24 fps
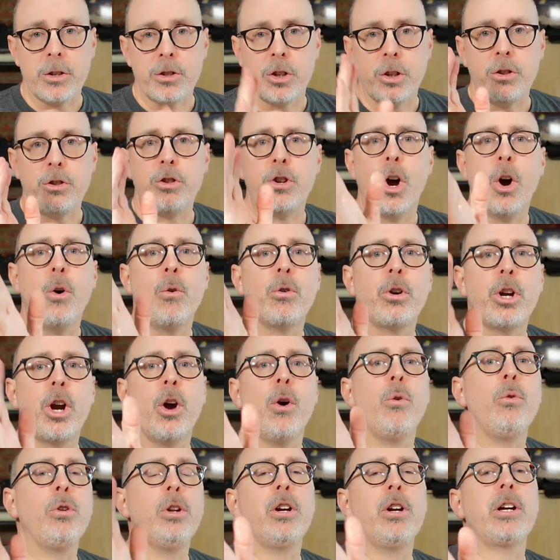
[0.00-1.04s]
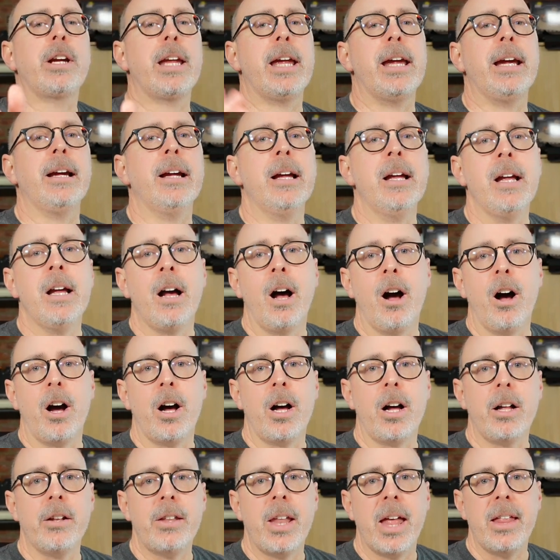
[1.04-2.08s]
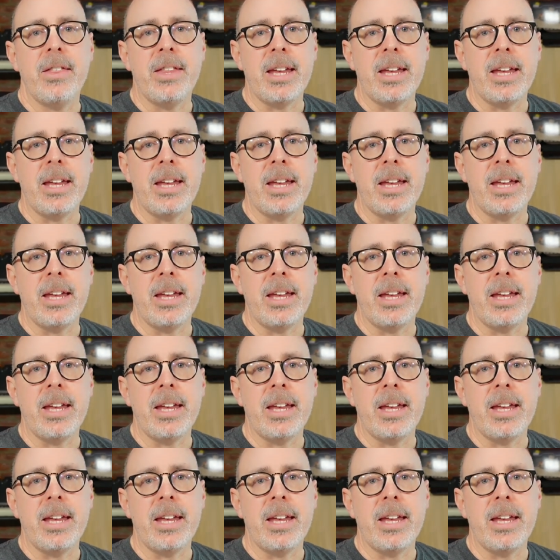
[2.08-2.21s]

So don't go looking on